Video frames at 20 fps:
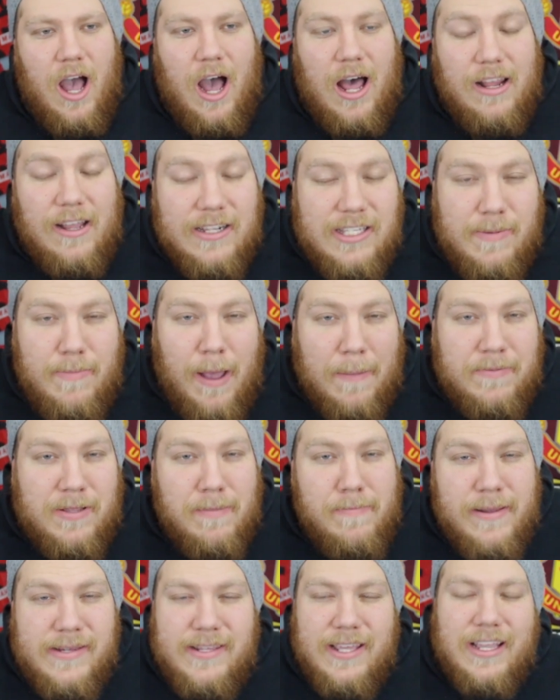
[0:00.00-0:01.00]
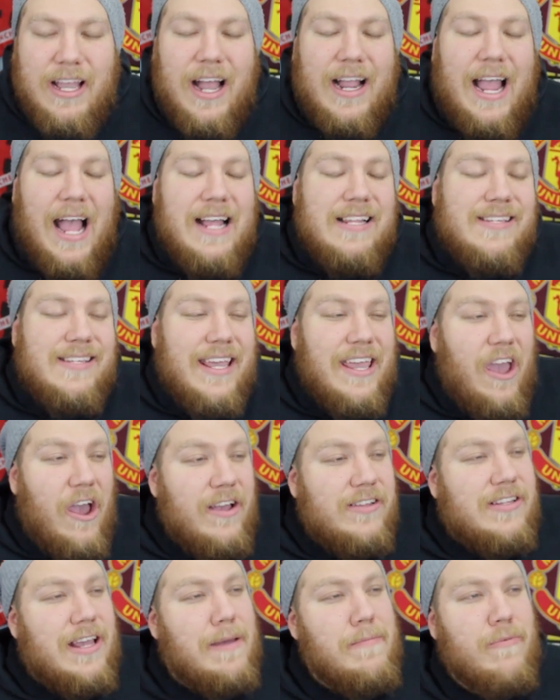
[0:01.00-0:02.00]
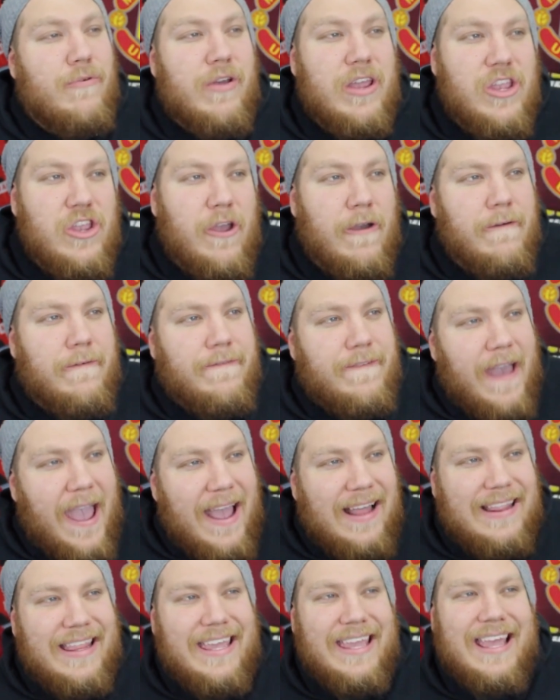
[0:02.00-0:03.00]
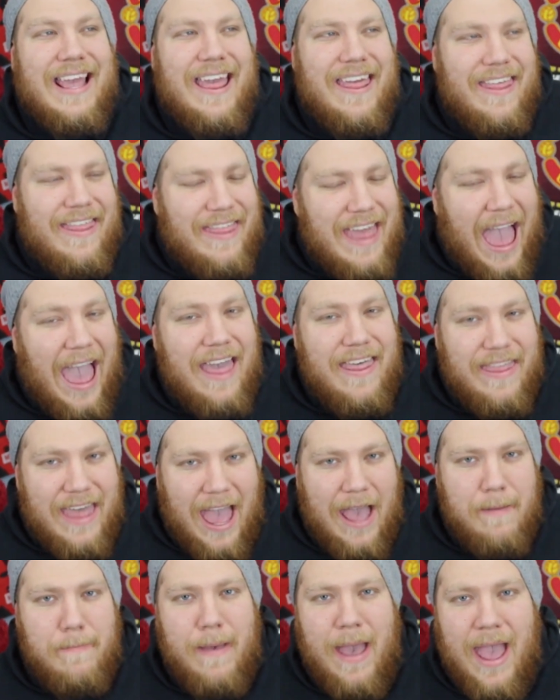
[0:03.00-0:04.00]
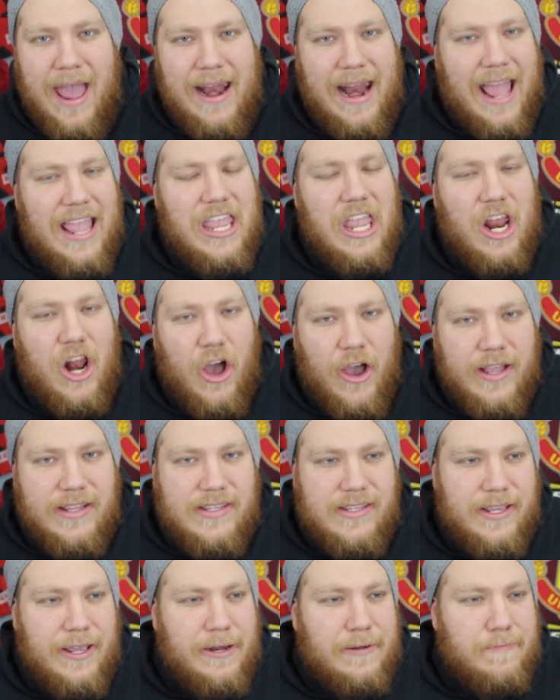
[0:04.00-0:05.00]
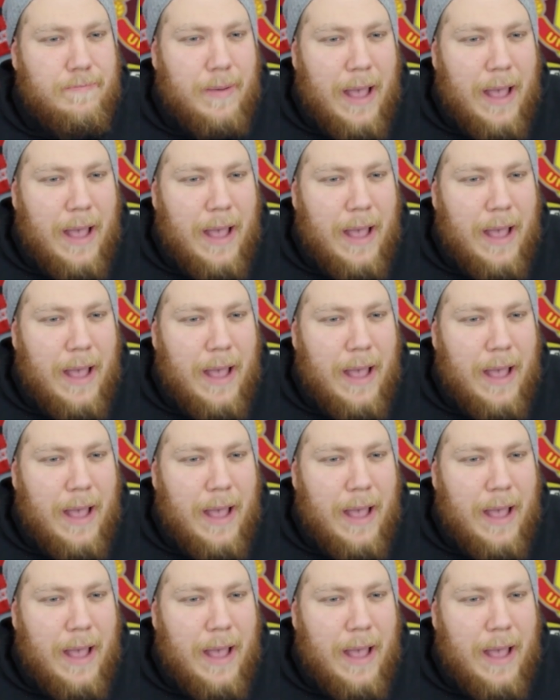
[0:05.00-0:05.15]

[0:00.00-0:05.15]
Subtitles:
I like to be optimistic. I can't see Jose Mourinho failing that bad at United.